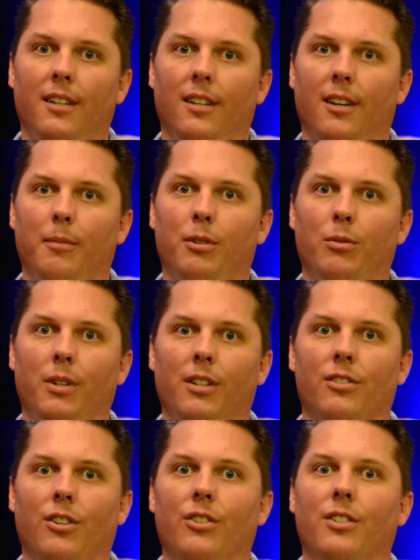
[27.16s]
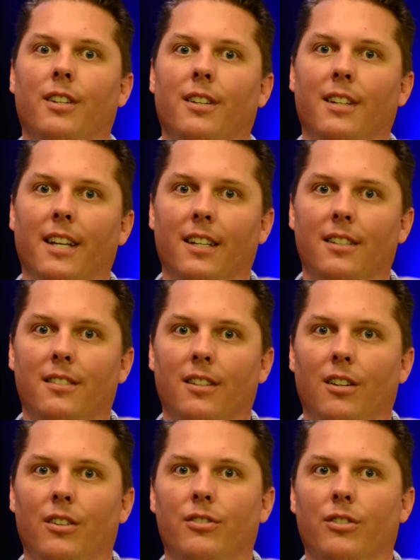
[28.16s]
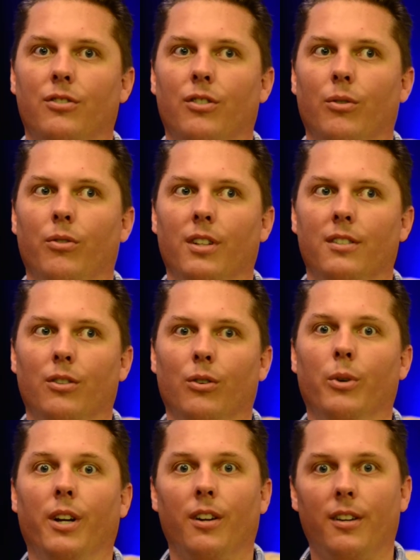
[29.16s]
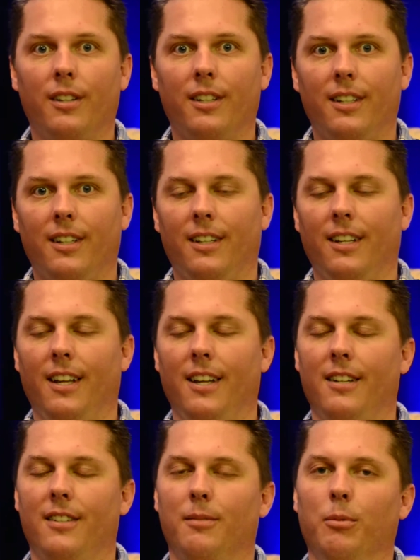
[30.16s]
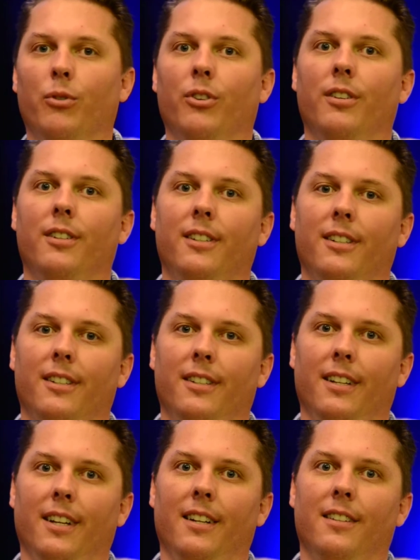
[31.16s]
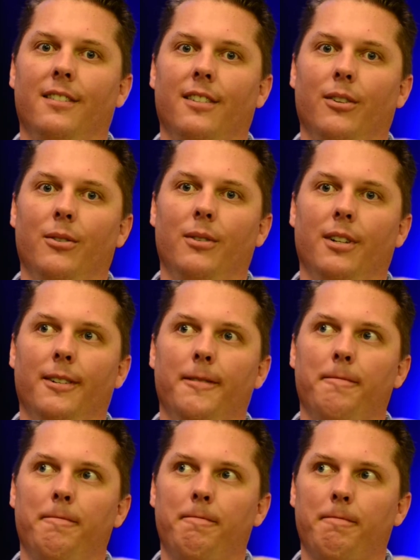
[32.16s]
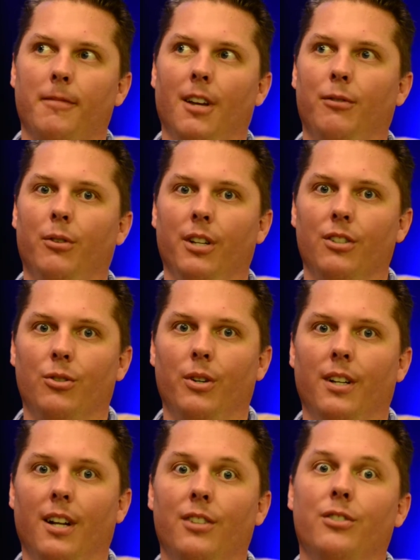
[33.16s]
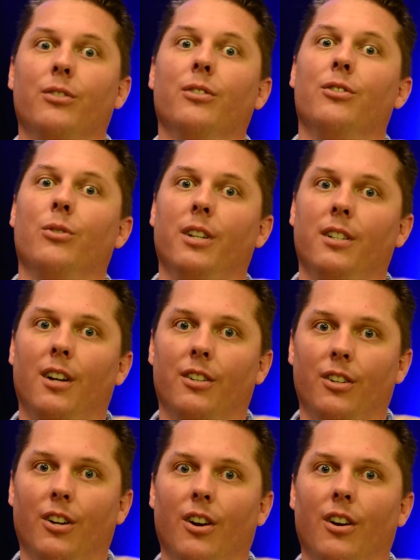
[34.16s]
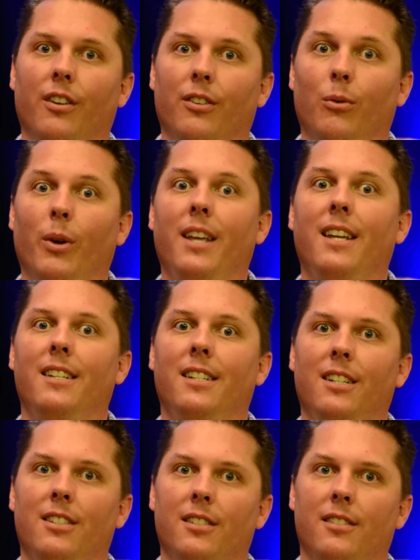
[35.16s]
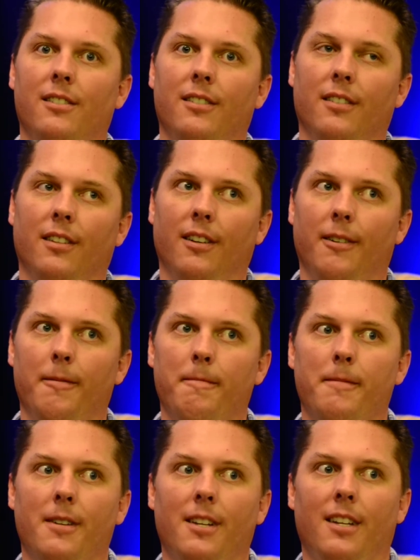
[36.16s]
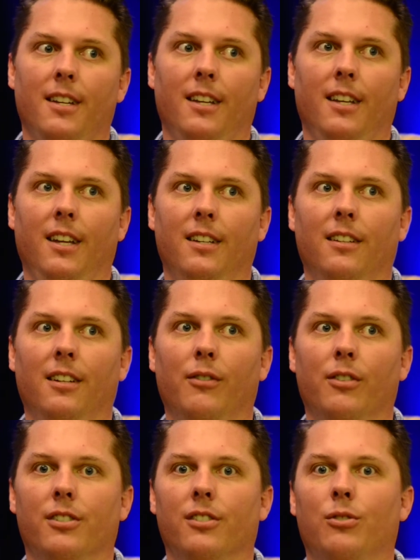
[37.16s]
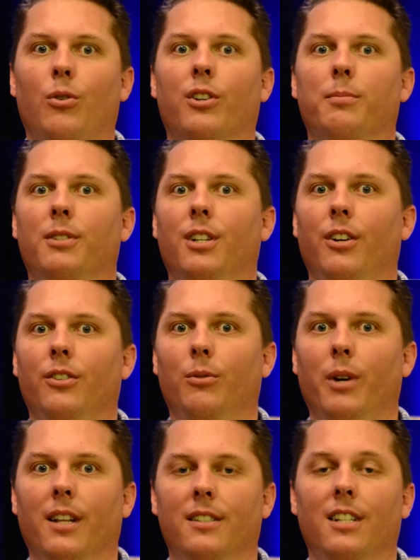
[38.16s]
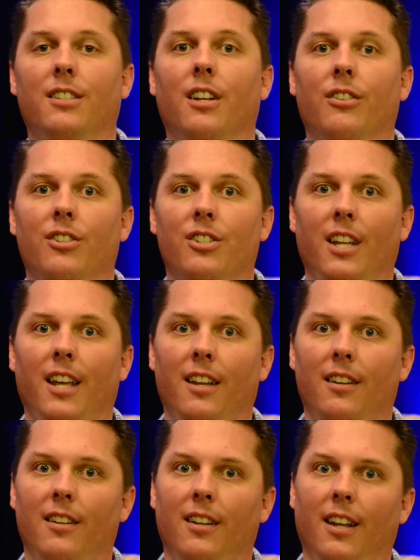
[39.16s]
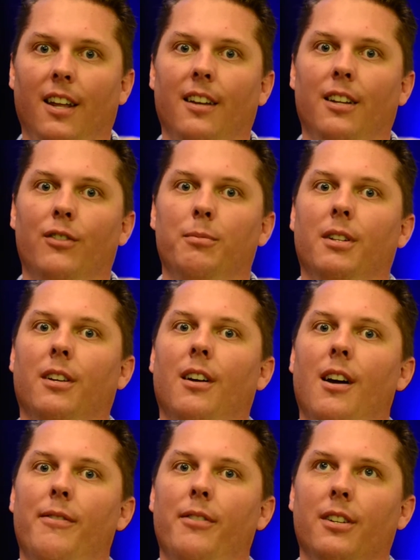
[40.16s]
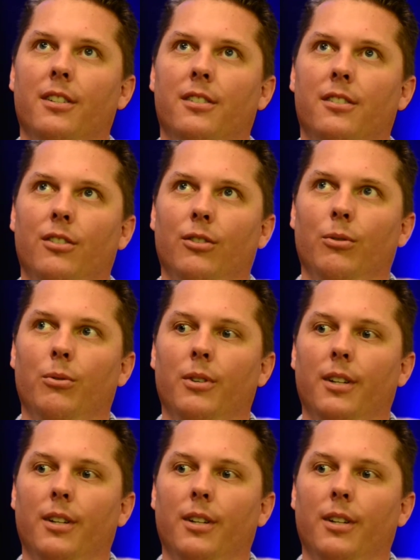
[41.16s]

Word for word: uh, between the surgeon and the dentist, and also so things go quicker and smoother. And so um, I've really enjoyed it. I also enjoyed Dr. Garg and the way he teaches. Um, he delivers his course material in a way that's easy to understand and gives me the confidence to